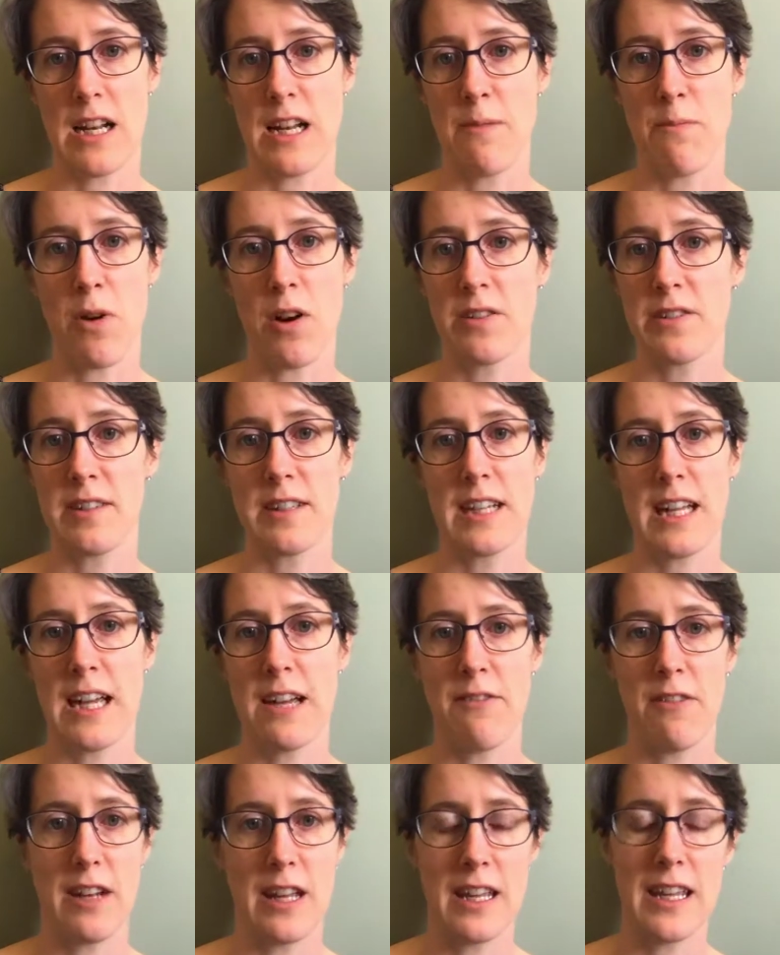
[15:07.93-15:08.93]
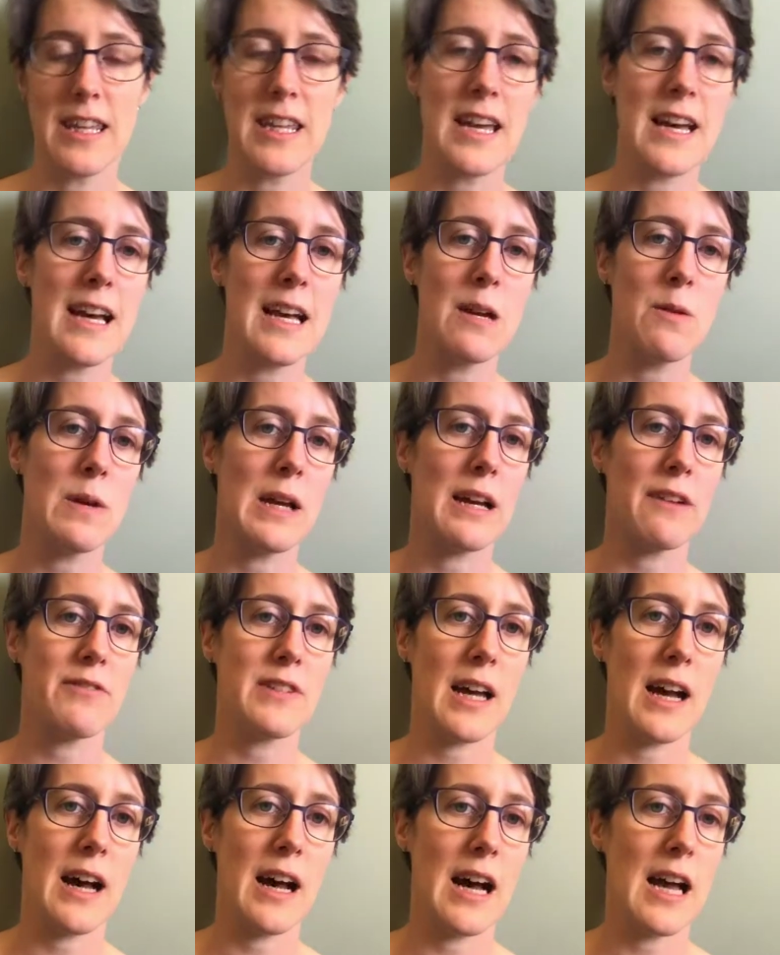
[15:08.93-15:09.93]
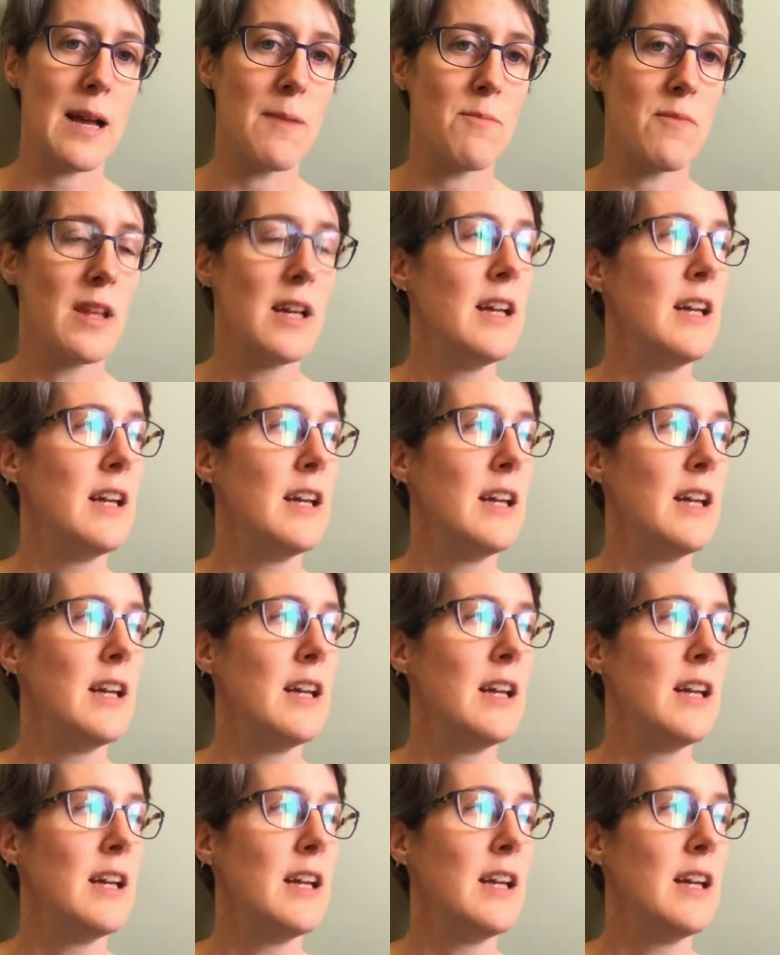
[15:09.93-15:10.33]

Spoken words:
positive. I'm like, yay, we have time.